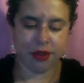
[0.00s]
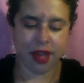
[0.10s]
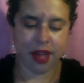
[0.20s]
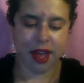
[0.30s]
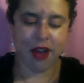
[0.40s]

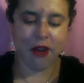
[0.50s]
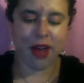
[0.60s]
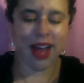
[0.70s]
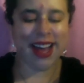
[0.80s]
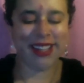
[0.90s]
Oh,
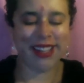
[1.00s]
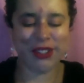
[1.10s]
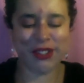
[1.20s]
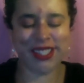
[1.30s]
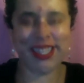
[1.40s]
hi,
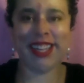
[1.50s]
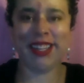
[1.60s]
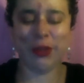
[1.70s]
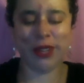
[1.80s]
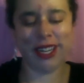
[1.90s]
Lucy on
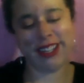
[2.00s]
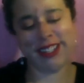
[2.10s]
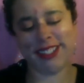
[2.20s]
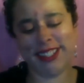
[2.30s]
Twitter.